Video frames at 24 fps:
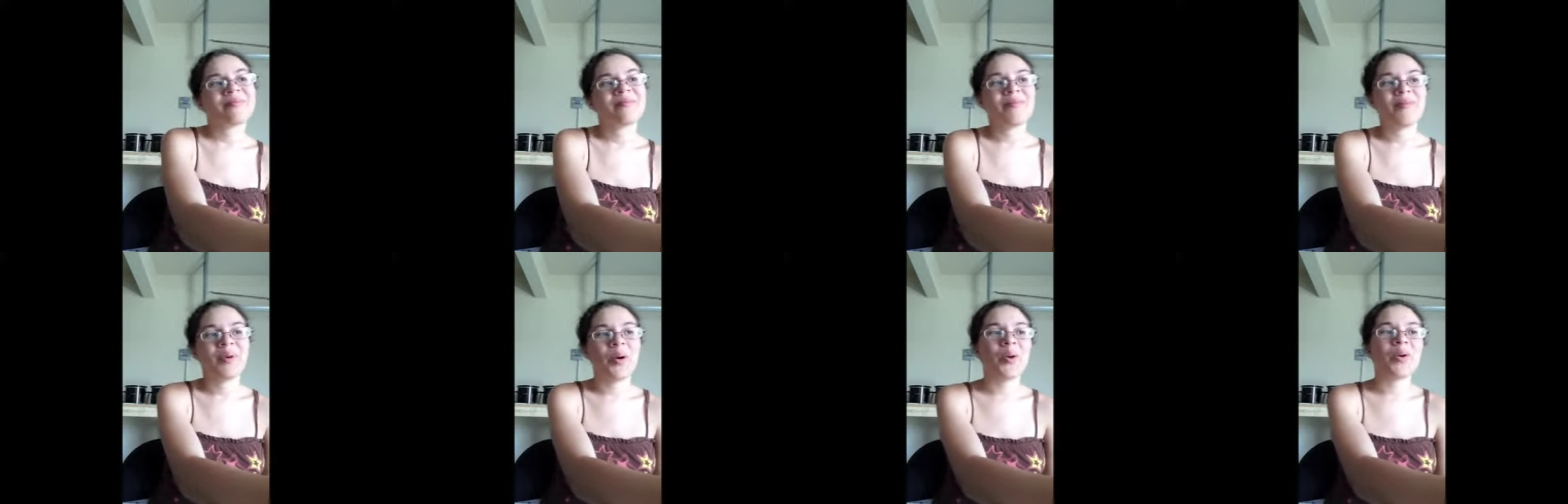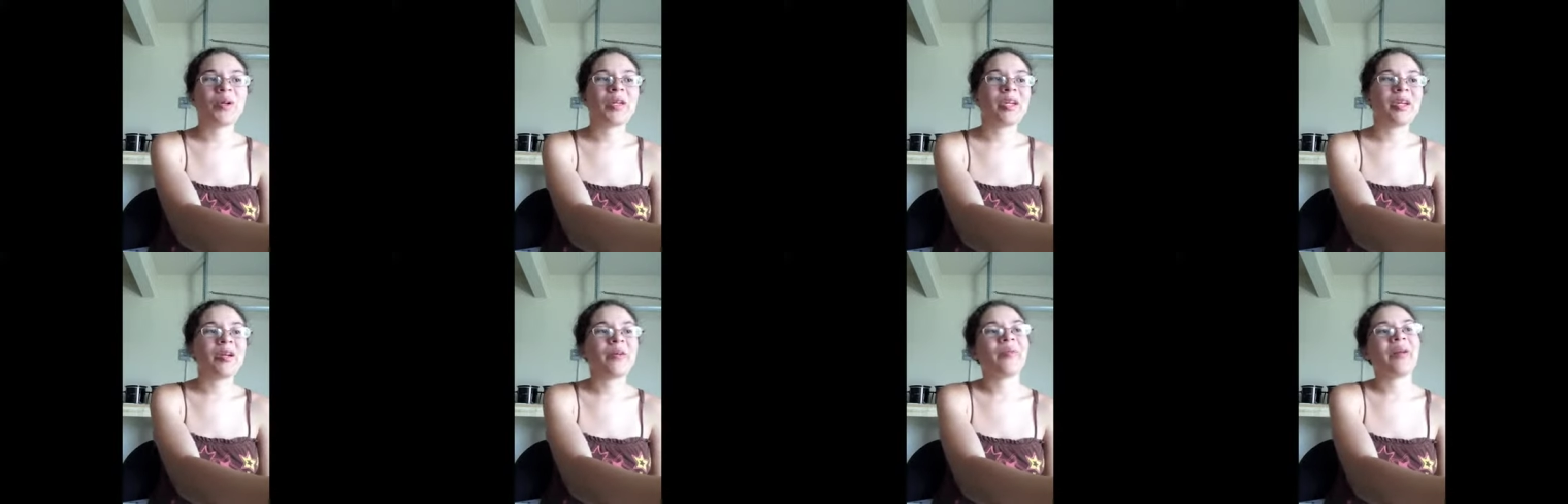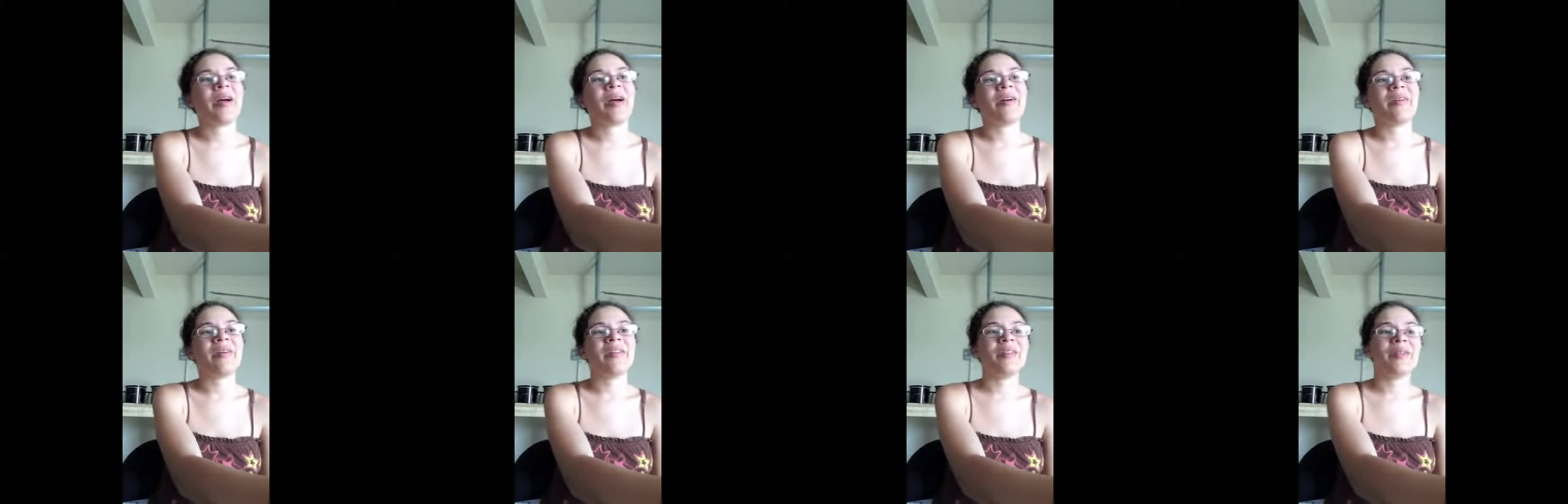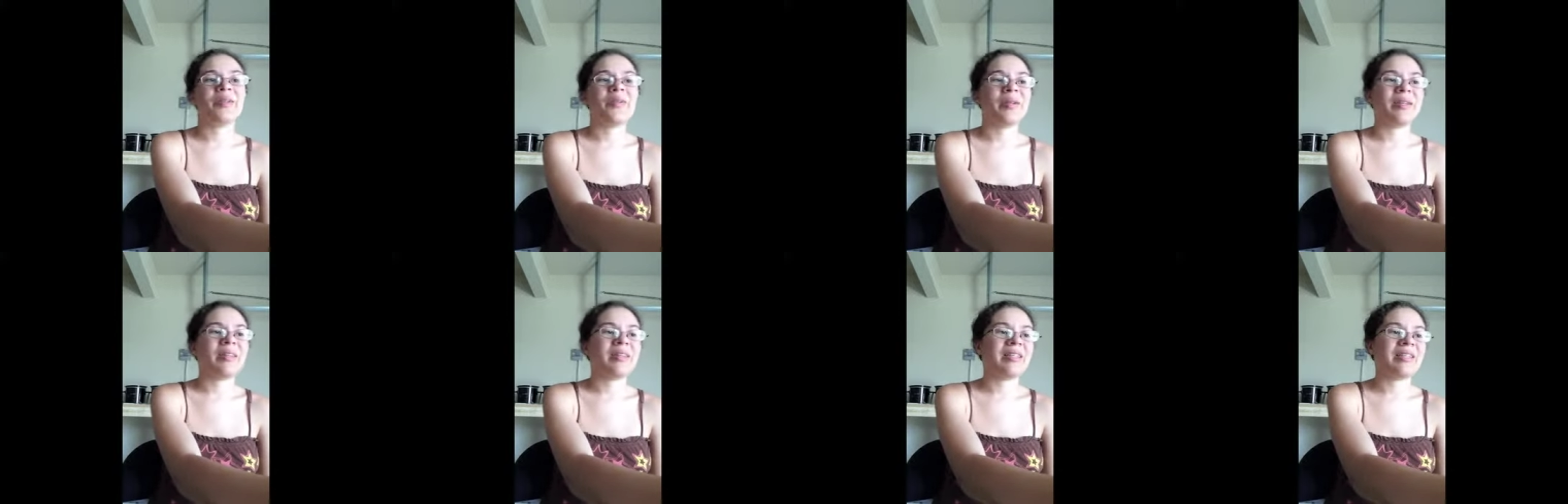poking around and
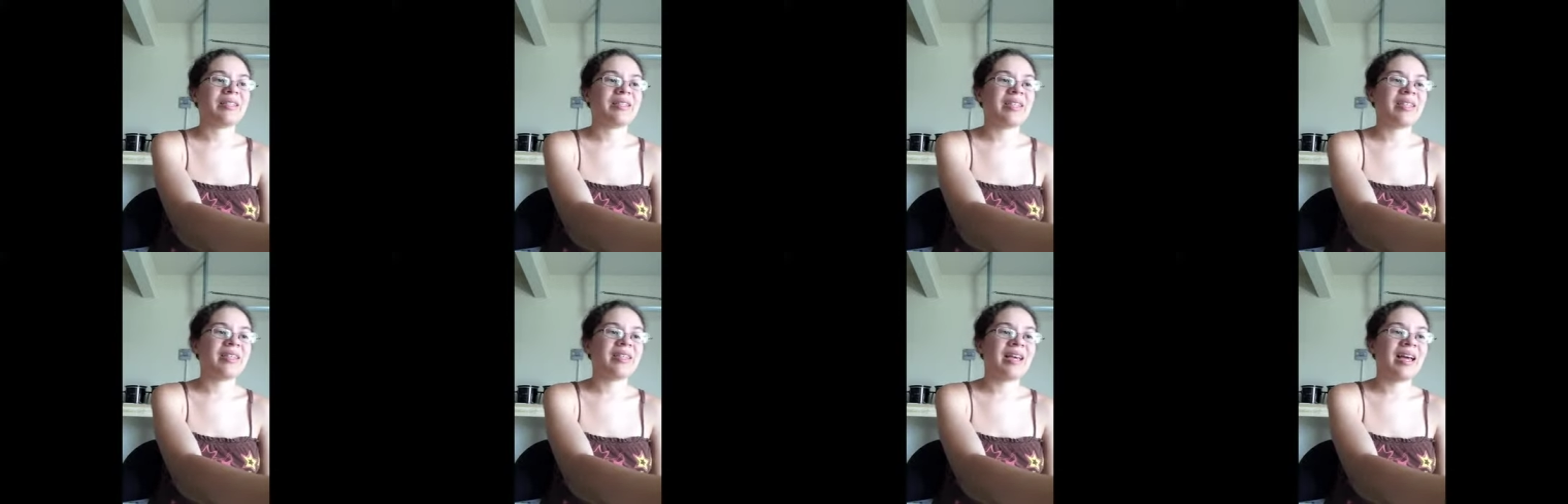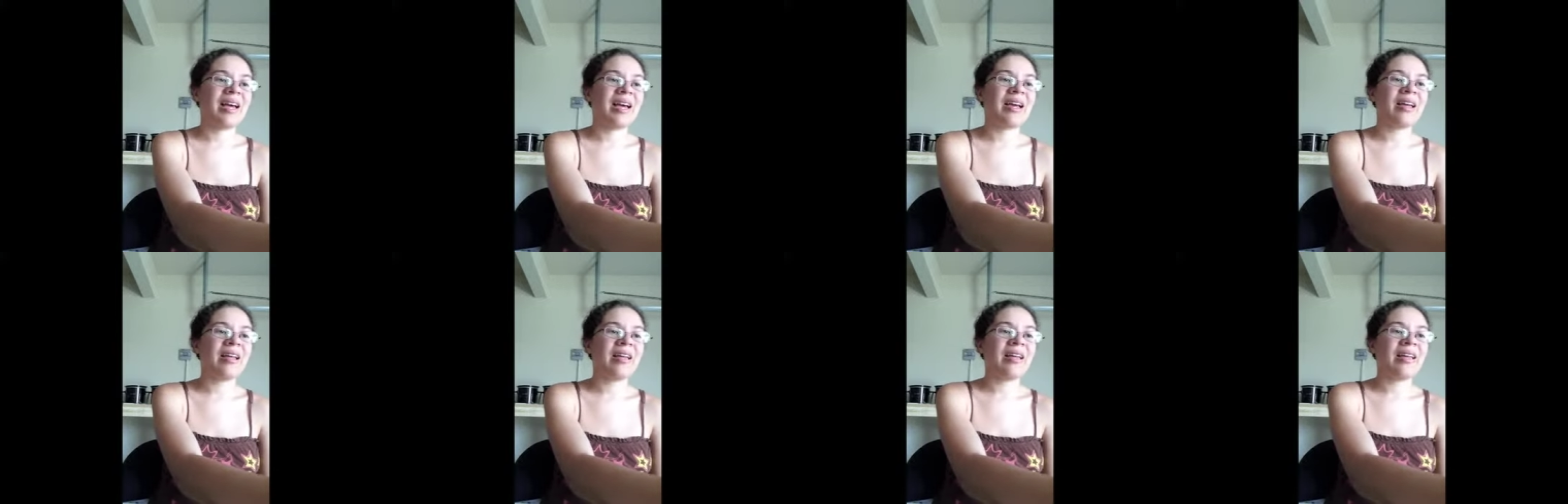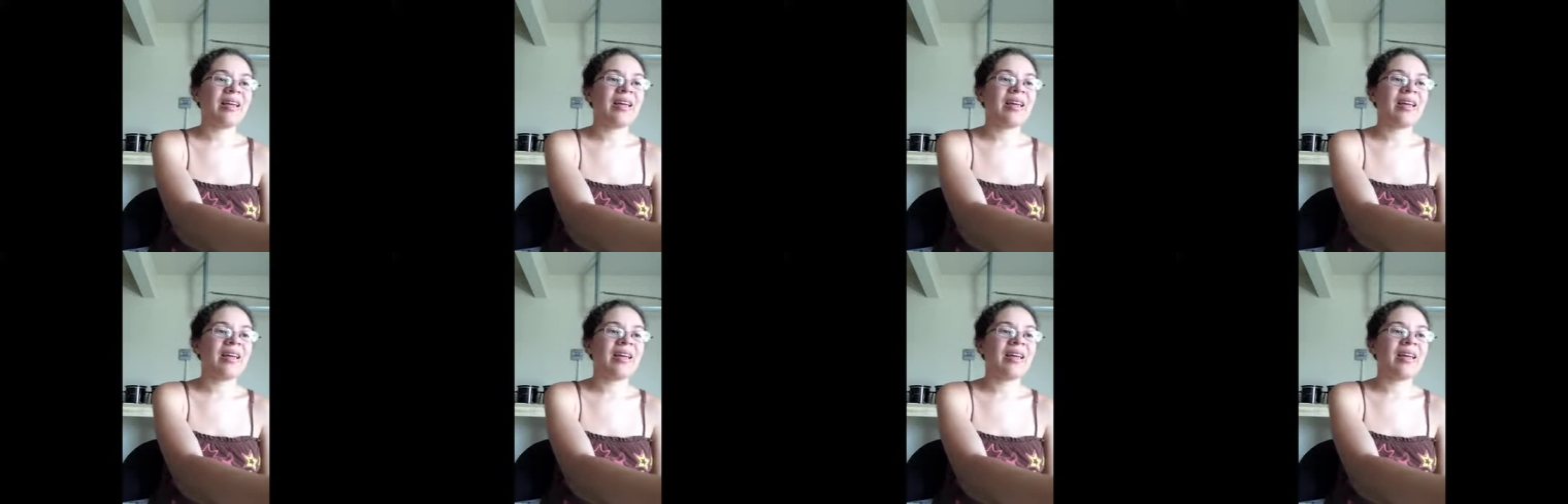doing this and that.